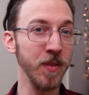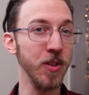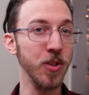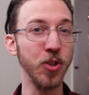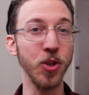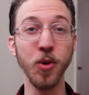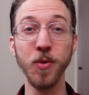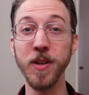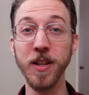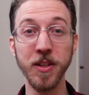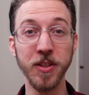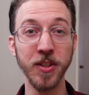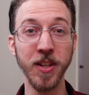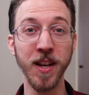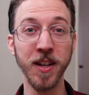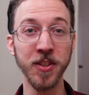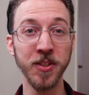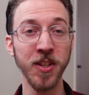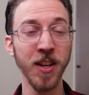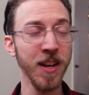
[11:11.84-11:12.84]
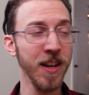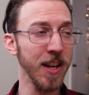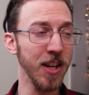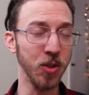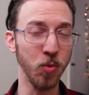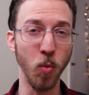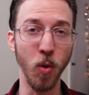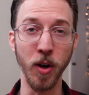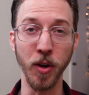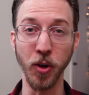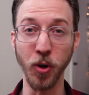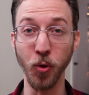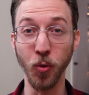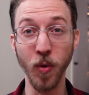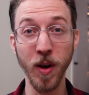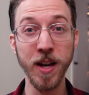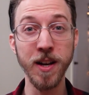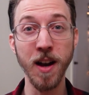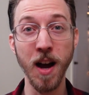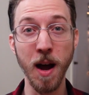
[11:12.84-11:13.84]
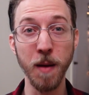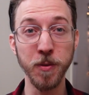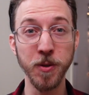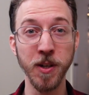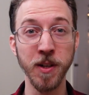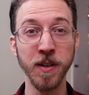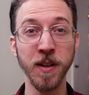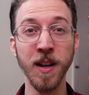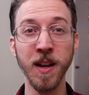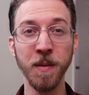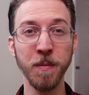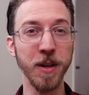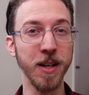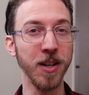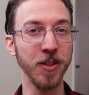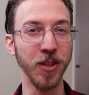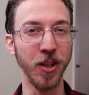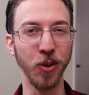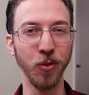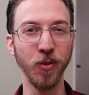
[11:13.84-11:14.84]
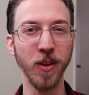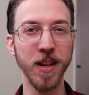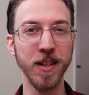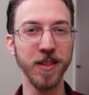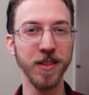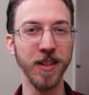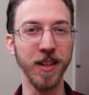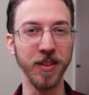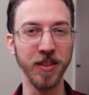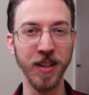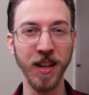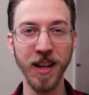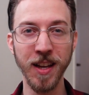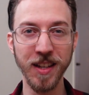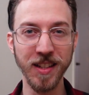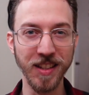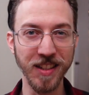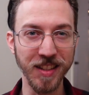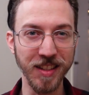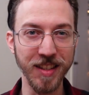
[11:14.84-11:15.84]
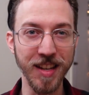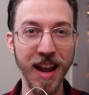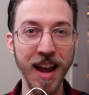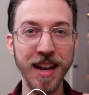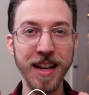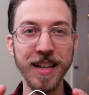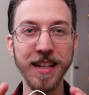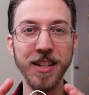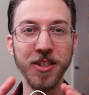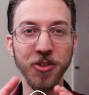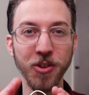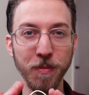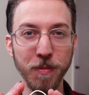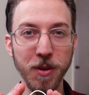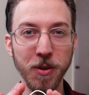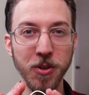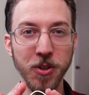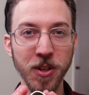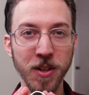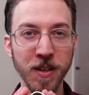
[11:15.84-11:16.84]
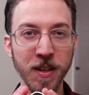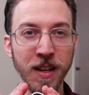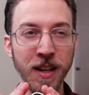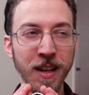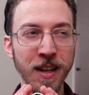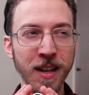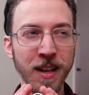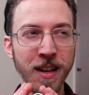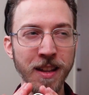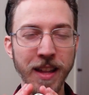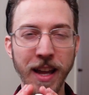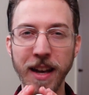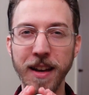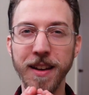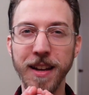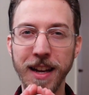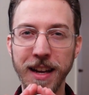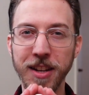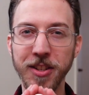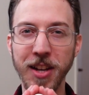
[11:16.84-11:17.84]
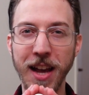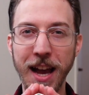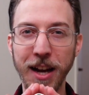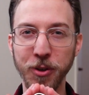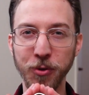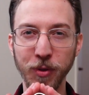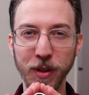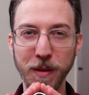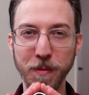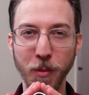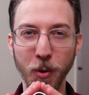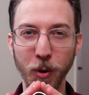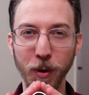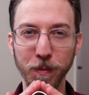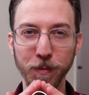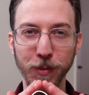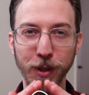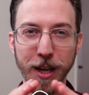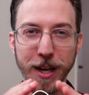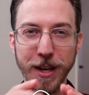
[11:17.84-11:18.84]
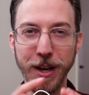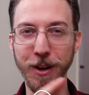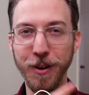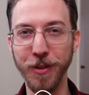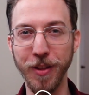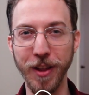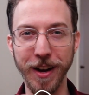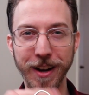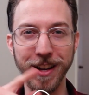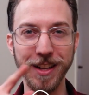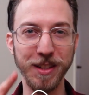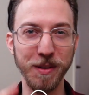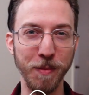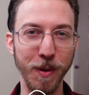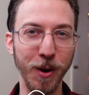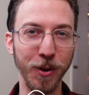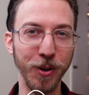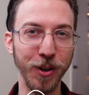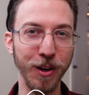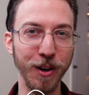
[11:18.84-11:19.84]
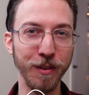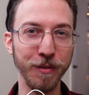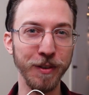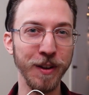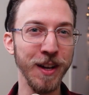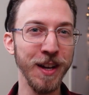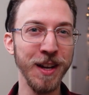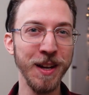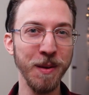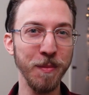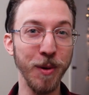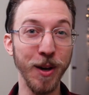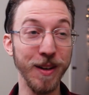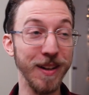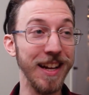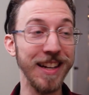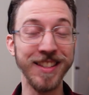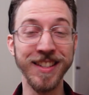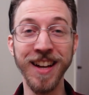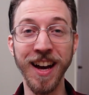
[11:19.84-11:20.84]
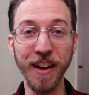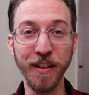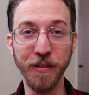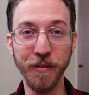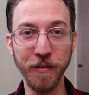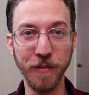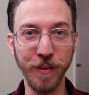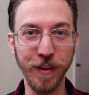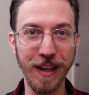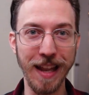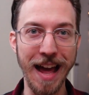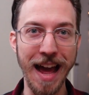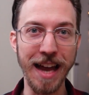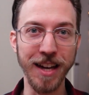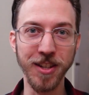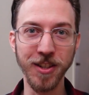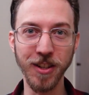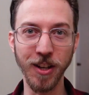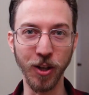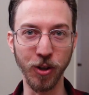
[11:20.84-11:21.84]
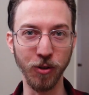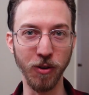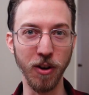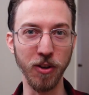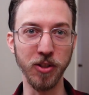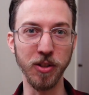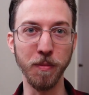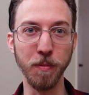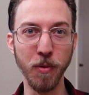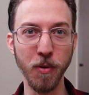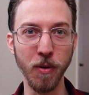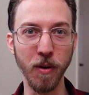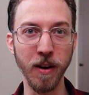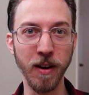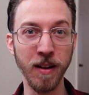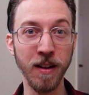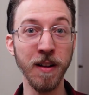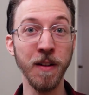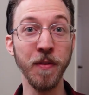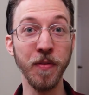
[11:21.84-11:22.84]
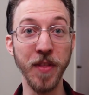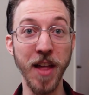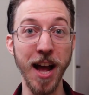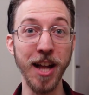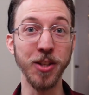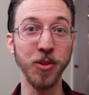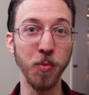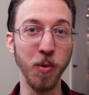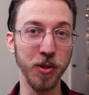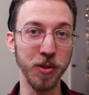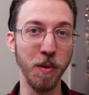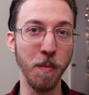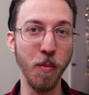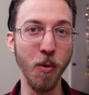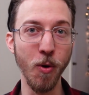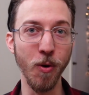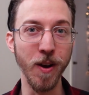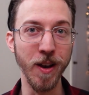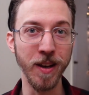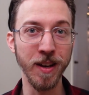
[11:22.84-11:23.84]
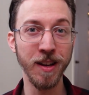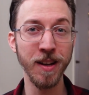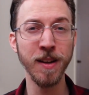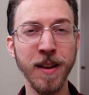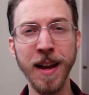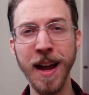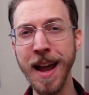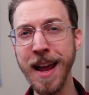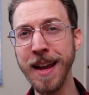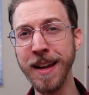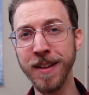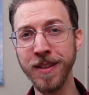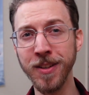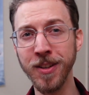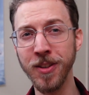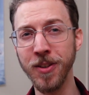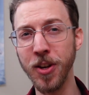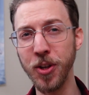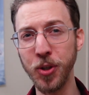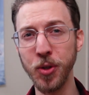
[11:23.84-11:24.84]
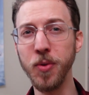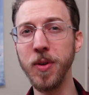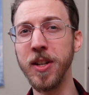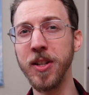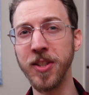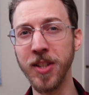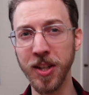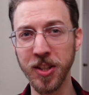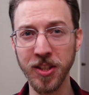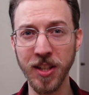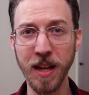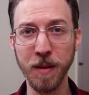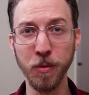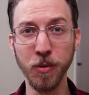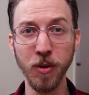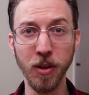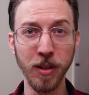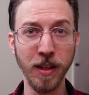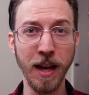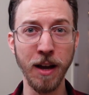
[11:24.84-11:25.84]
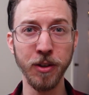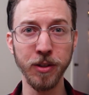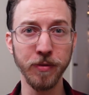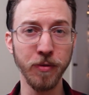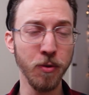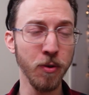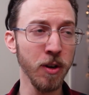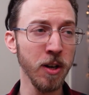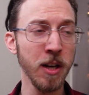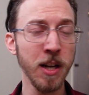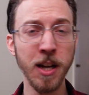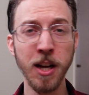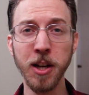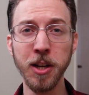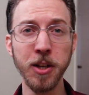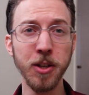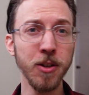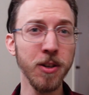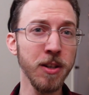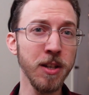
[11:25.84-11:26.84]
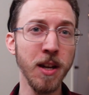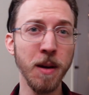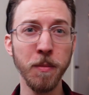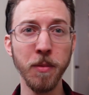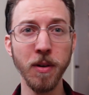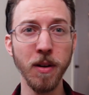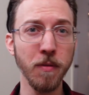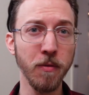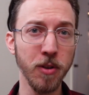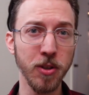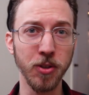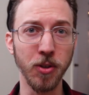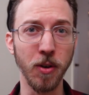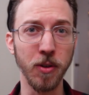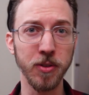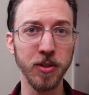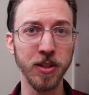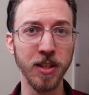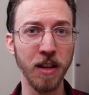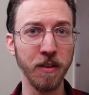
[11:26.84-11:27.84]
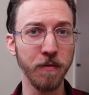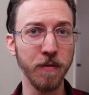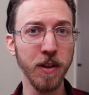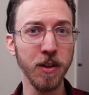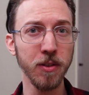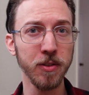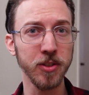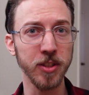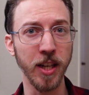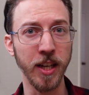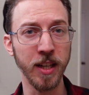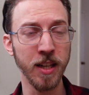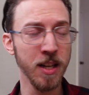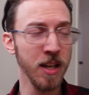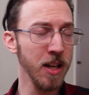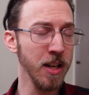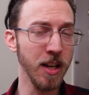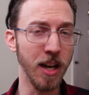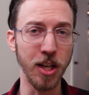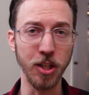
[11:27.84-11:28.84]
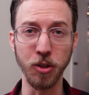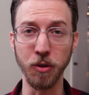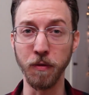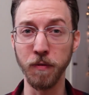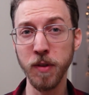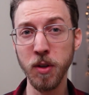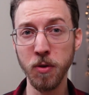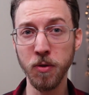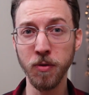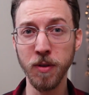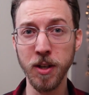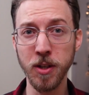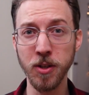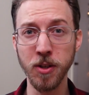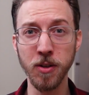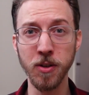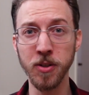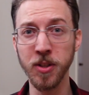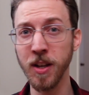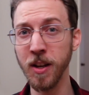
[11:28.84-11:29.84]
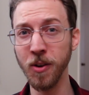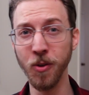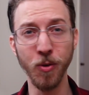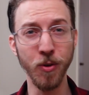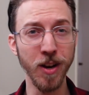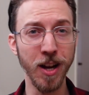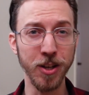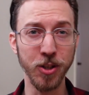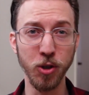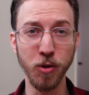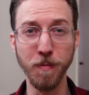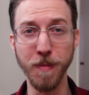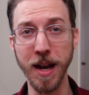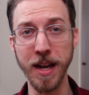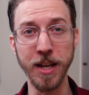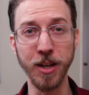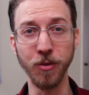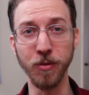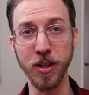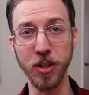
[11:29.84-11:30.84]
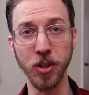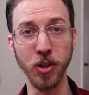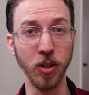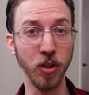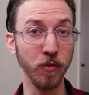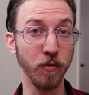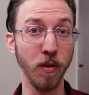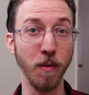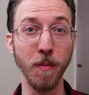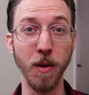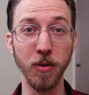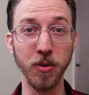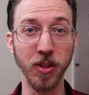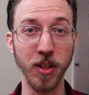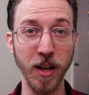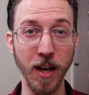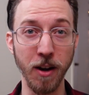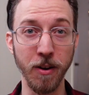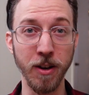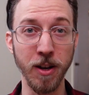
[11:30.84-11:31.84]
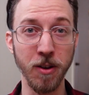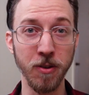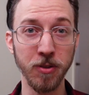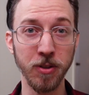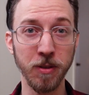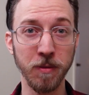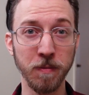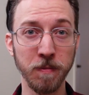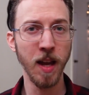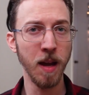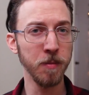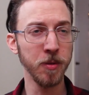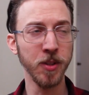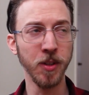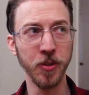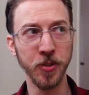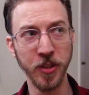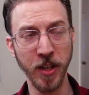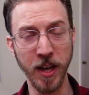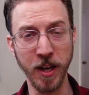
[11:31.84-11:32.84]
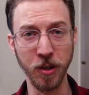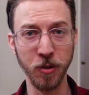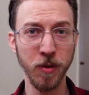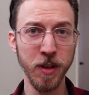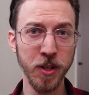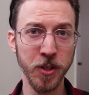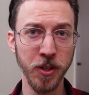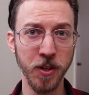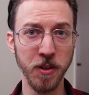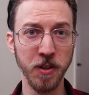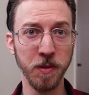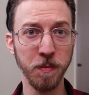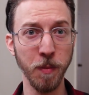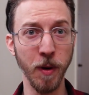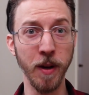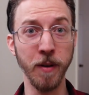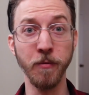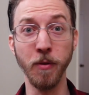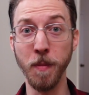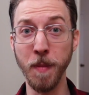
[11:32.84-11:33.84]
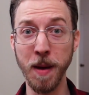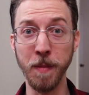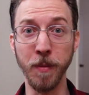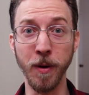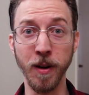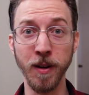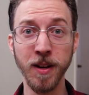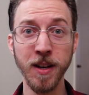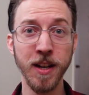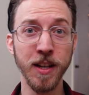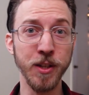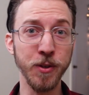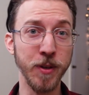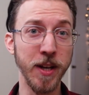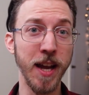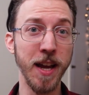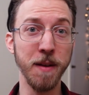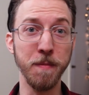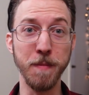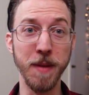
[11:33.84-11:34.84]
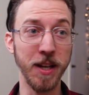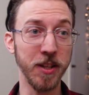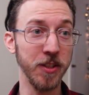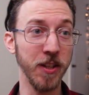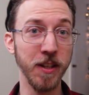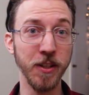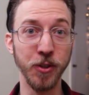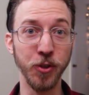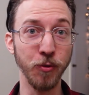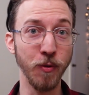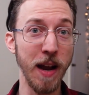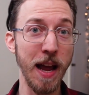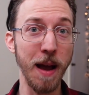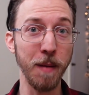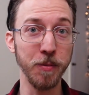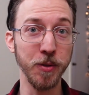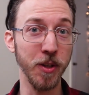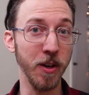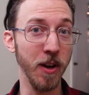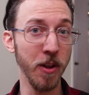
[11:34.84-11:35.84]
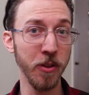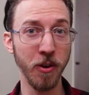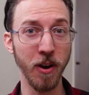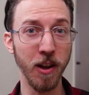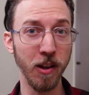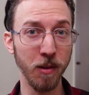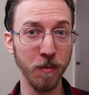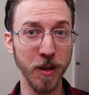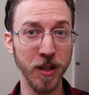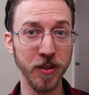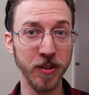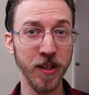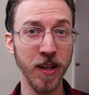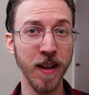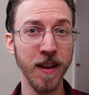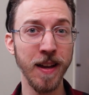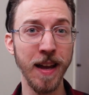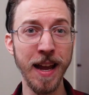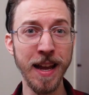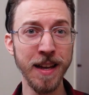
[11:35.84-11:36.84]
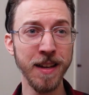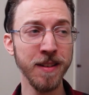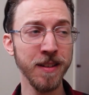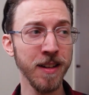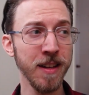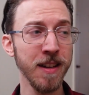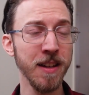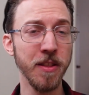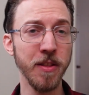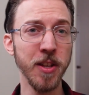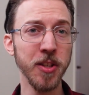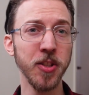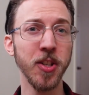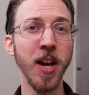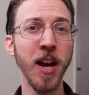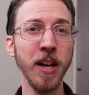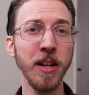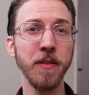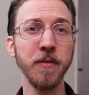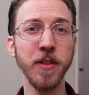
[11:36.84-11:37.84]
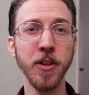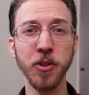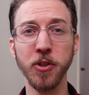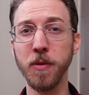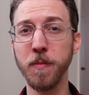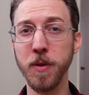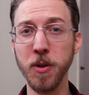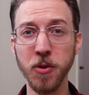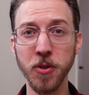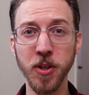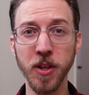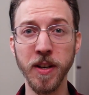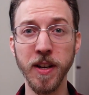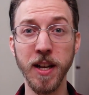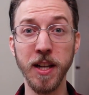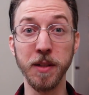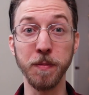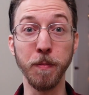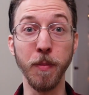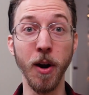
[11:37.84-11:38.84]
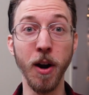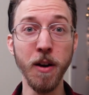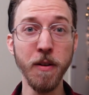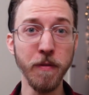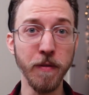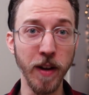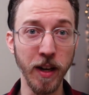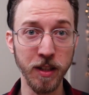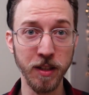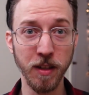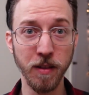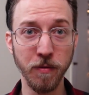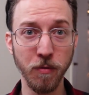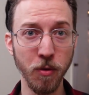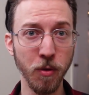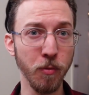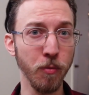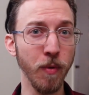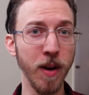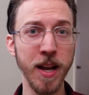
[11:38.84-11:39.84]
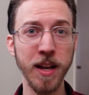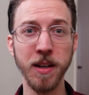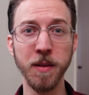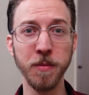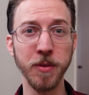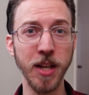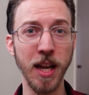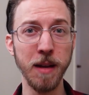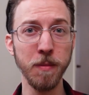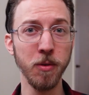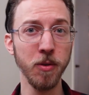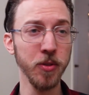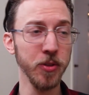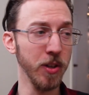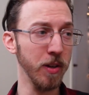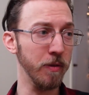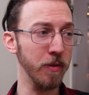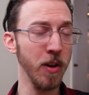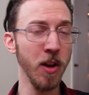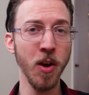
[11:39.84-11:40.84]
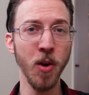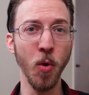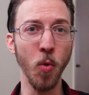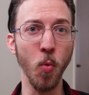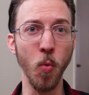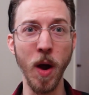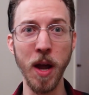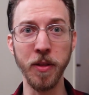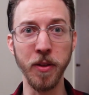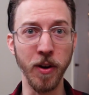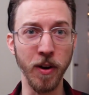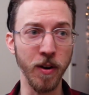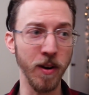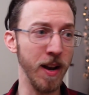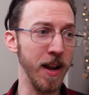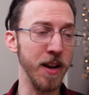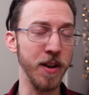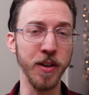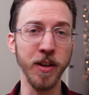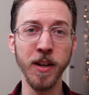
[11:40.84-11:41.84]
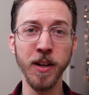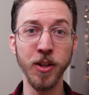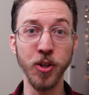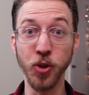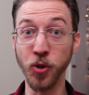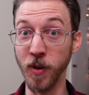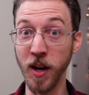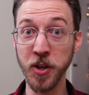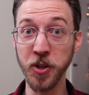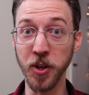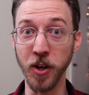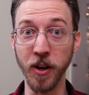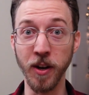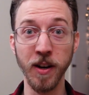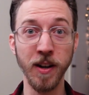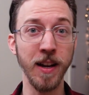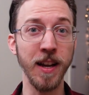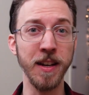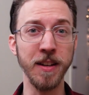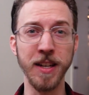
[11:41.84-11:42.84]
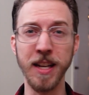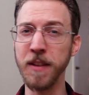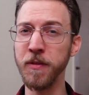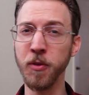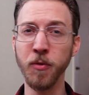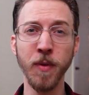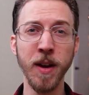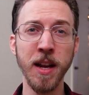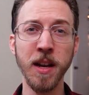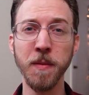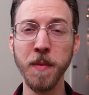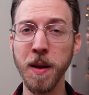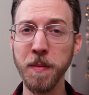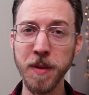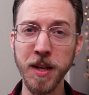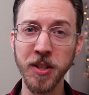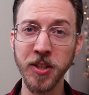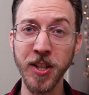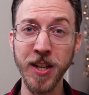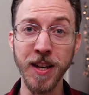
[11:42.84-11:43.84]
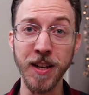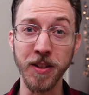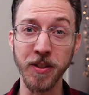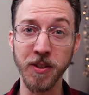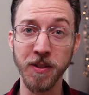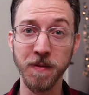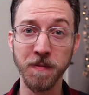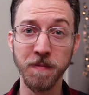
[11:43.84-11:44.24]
2d6 is one great option because it creates this steady distribution that is actually more linear than it is a bell curve, but it's not flat across the board. That's what's important. And a 2d6 table allows for a good number of results that feels like not too few creatures or not too many creatures for most scenarios. I'm still saying creatures, but remember, you can mix in traps and other elements, and this kind of distribution is perfect for random tables of weather and treasure and even random NPCs.